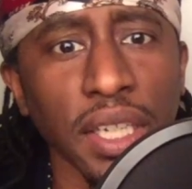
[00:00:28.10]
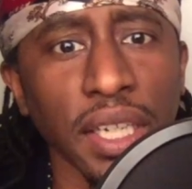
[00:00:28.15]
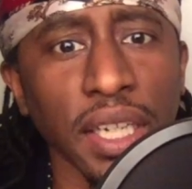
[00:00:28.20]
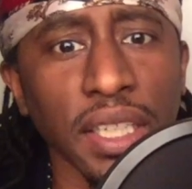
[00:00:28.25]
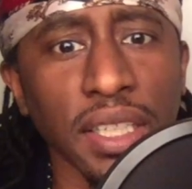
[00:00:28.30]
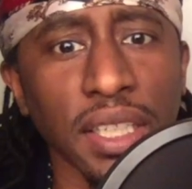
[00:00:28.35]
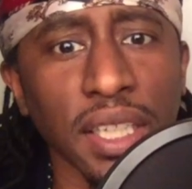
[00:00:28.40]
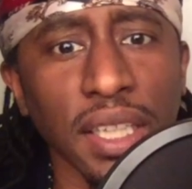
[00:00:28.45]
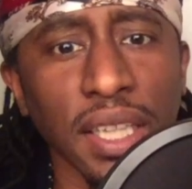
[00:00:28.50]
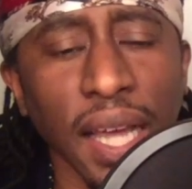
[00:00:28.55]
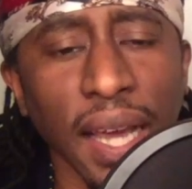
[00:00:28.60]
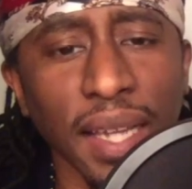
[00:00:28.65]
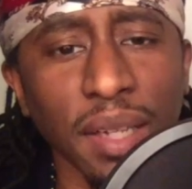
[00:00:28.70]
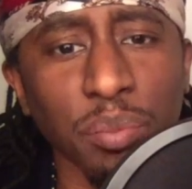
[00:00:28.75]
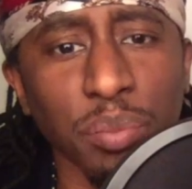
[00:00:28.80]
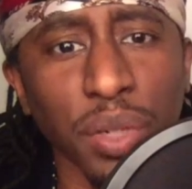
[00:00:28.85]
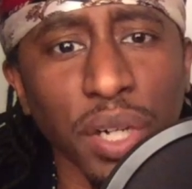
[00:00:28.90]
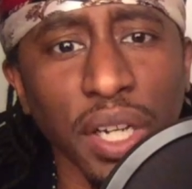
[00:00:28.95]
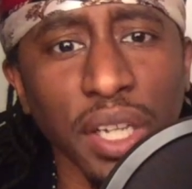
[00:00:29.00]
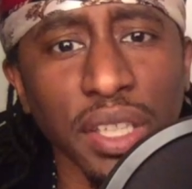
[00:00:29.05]
Hit the
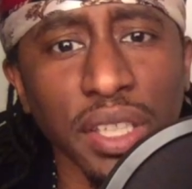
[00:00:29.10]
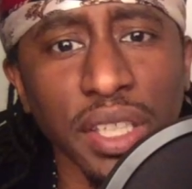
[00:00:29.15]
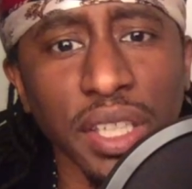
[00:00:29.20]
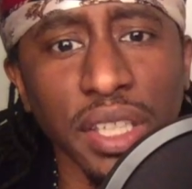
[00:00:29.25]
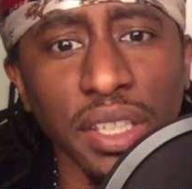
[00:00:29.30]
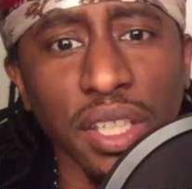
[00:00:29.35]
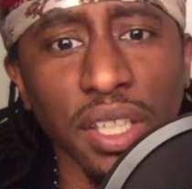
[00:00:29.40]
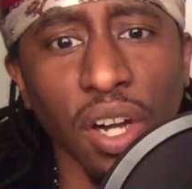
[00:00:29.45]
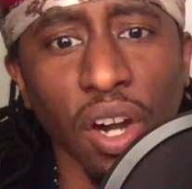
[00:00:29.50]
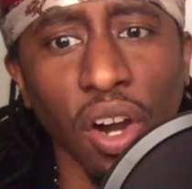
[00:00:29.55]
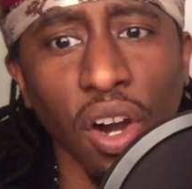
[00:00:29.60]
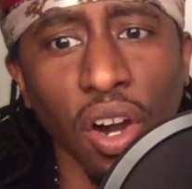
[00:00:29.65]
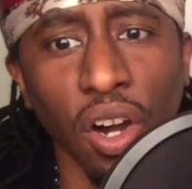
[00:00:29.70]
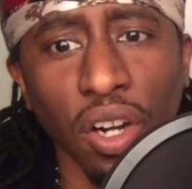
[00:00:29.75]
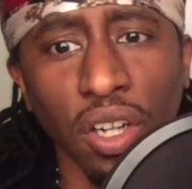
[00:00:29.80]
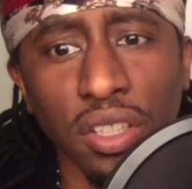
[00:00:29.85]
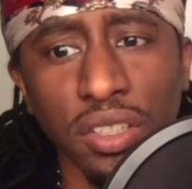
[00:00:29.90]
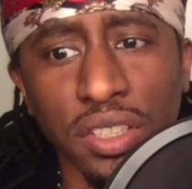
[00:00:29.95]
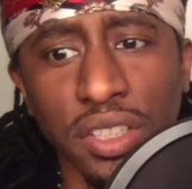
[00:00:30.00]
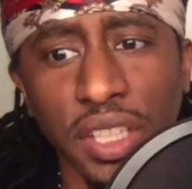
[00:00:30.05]
like button, hit the
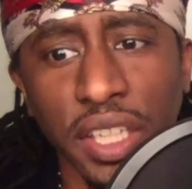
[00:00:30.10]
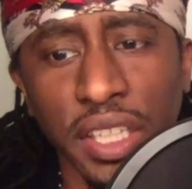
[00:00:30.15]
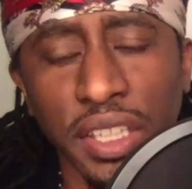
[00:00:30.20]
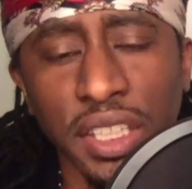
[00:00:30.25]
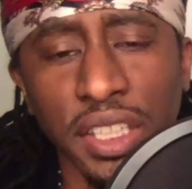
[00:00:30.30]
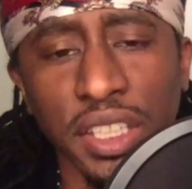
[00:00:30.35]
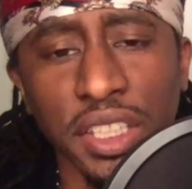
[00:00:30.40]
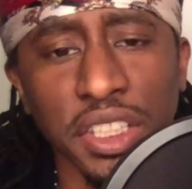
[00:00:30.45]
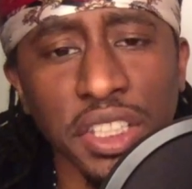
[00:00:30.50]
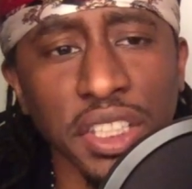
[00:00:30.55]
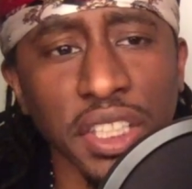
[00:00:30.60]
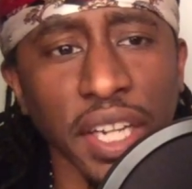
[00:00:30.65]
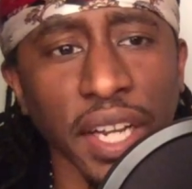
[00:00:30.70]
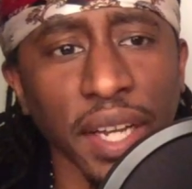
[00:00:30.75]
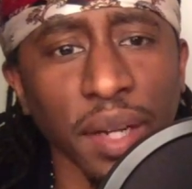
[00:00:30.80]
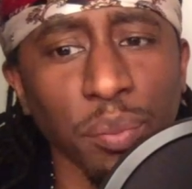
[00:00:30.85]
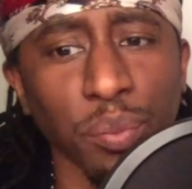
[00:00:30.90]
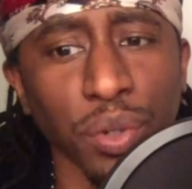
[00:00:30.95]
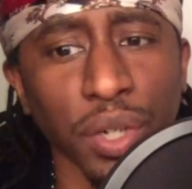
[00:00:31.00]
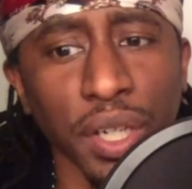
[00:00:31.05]
hearts, hit the
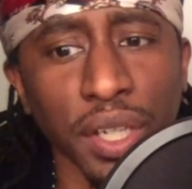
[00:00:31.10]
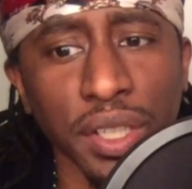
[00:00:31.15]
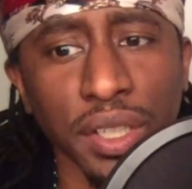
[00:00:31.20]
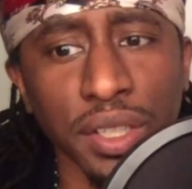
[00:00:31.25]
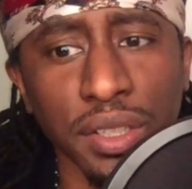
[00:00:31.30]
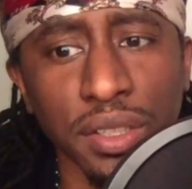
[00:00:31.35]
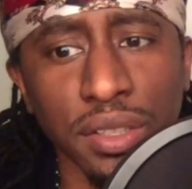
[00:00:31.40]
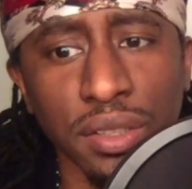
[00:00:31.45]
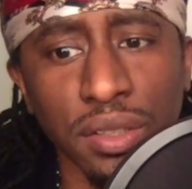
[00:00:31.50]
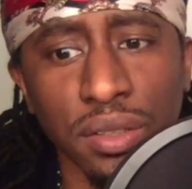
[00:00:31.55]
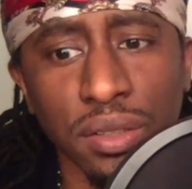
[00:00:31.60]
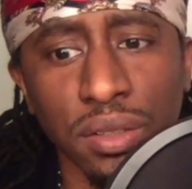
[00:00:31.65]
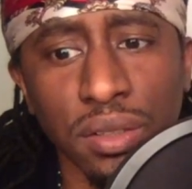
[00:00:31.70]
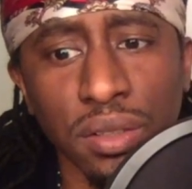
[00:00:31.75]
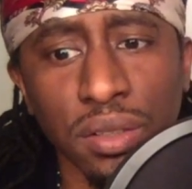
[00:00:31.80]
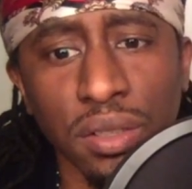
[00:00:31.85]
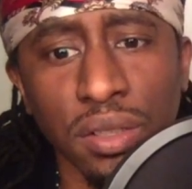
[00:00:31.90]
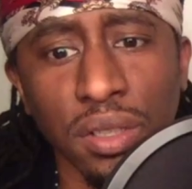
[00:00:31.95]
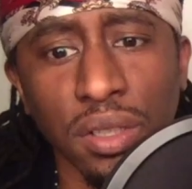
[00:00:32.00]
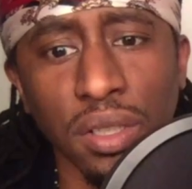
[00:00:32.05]
share button.
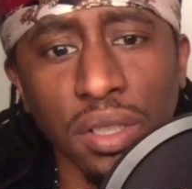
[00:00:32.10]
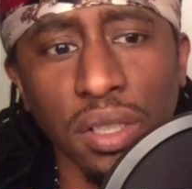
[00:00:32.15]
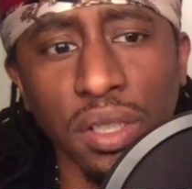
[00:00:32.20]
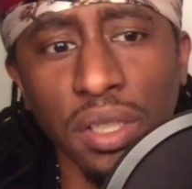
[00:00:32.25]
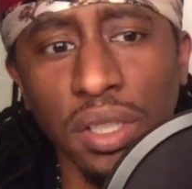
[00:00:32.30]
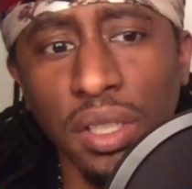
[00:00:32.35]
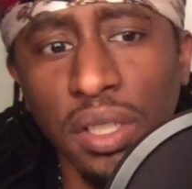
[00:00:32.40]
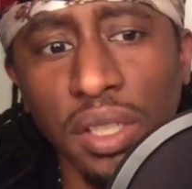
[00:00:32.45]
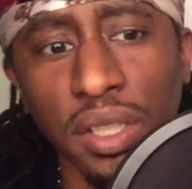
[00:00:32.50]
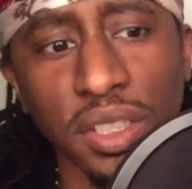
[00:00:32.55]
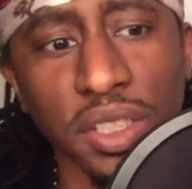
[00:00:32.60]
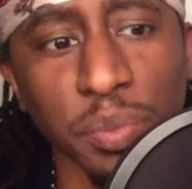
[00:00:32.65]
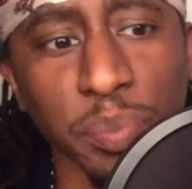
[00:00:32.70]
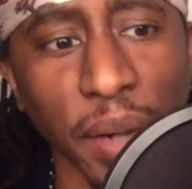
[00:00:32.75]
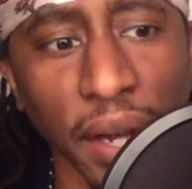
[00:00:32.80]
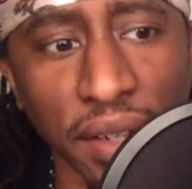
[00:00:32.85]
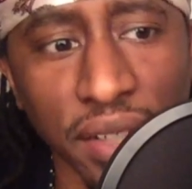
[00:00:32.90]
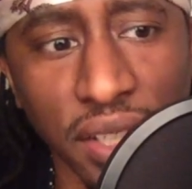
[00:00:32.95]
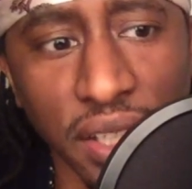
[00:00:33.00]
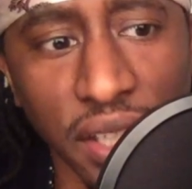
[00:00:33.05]
It's
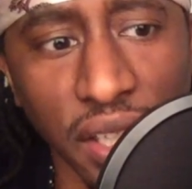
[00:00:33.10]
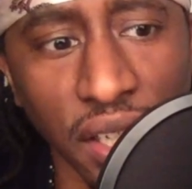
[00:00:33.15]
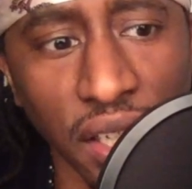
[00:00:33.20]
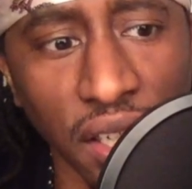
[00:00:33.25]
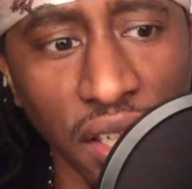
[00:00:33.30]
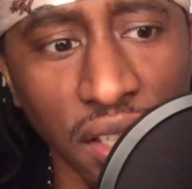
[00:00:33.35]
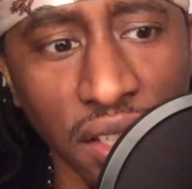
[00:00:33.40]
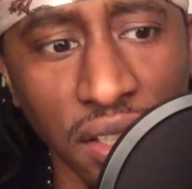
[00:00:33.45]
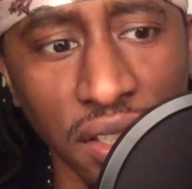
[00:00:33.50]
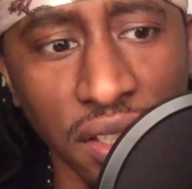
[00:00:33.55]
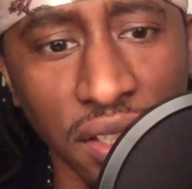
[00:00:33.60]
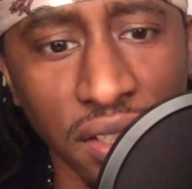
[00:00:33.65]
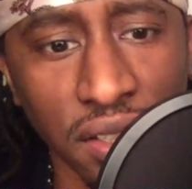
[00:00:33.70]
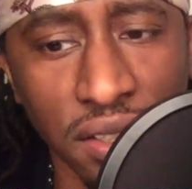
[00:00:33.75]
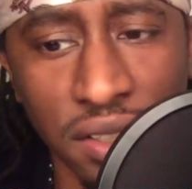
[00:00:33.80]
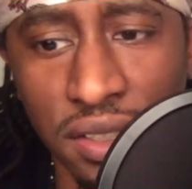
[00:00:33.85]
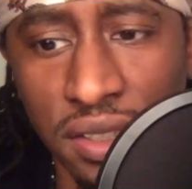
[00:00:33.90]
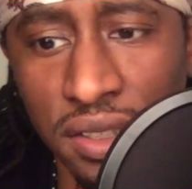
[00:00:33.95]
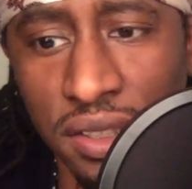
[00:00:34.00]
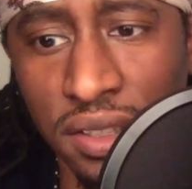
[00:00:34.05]
about to get
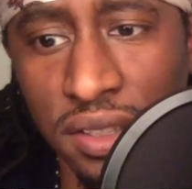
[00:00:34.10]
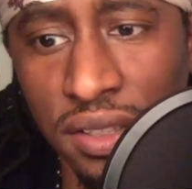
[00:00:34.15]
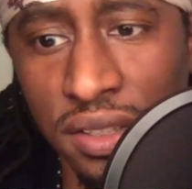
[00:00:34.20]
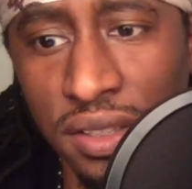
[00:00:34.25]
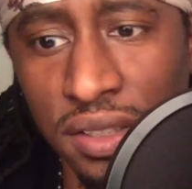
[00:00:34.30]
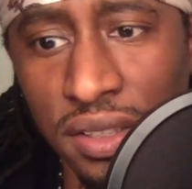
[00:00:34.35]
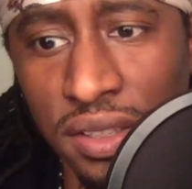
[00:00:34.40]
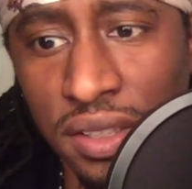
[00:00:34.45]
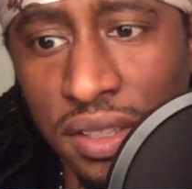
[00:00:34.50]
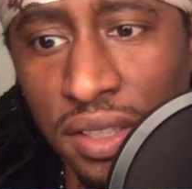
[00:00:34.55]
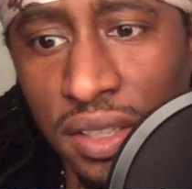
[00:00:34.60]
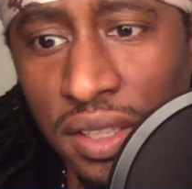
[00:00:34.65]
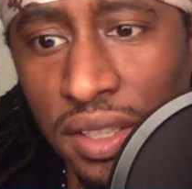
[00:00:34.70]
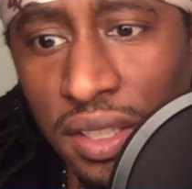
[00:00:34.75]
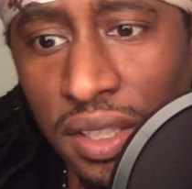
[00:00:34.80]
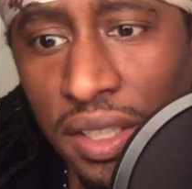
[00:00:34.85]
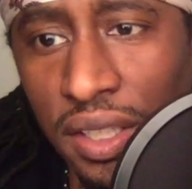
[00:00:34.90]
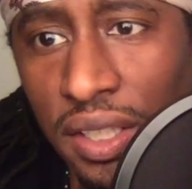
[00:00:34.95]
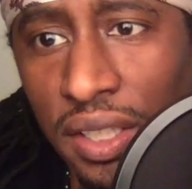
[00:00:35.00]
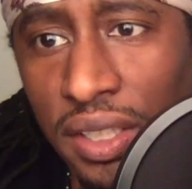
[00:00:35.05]
ugly.
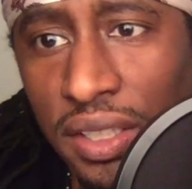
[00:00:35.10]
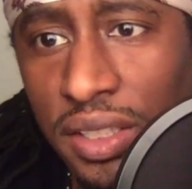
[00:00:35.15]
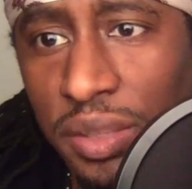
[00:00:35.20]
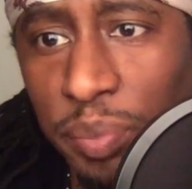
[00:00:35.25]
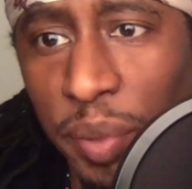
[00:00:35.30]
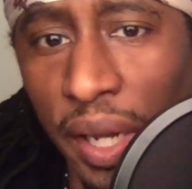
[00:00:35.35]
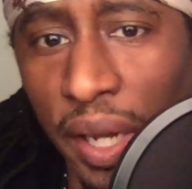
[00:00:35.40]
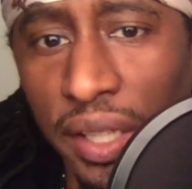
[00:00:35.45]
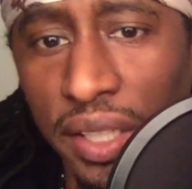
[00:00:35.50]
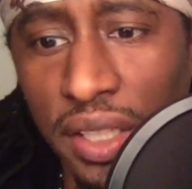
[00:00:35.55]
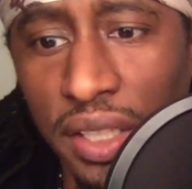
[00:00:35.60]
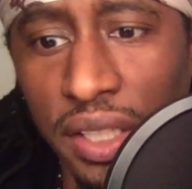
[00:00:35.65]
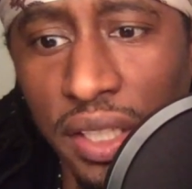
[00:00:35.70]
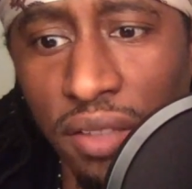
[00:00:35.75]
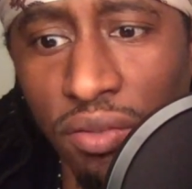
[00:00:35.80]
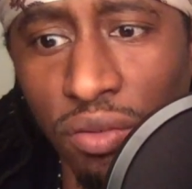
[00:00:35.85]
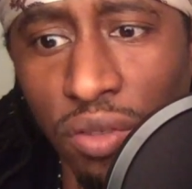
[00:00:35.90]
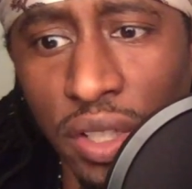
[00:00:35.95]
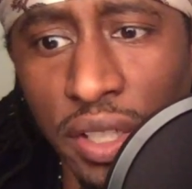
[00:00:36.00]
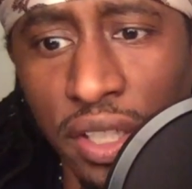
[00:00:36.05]
It's about to
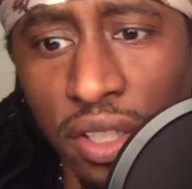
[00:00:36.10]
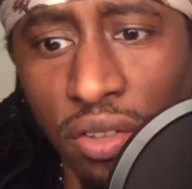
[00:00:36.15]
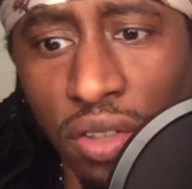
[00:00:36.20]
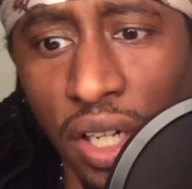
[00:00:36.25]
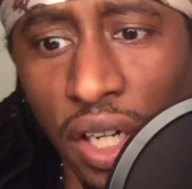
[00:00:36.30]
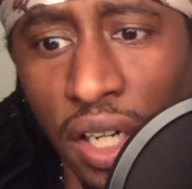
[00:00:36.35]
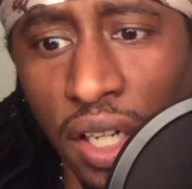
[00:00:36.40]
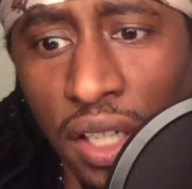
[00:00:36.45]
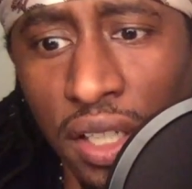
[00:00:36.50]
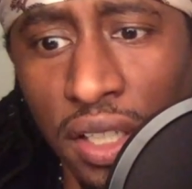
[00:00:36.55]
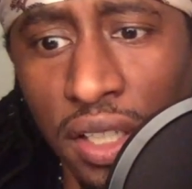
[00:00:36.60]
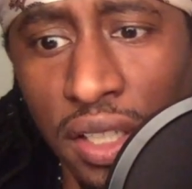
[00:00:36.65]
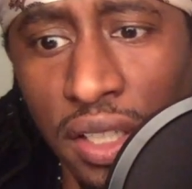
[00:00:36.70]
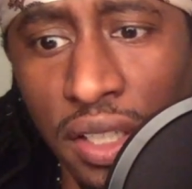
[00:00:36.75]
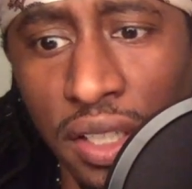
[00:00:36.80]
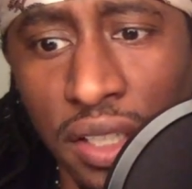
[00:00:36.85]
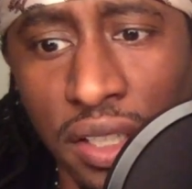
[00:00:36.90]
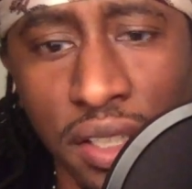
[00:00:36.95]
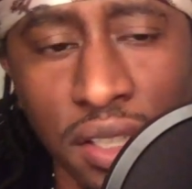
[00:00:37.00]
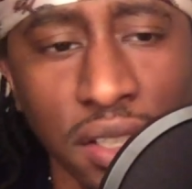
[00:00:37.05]
get real
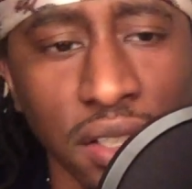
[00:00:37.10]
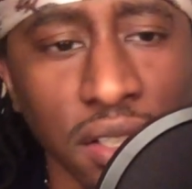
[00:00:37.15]
ugly.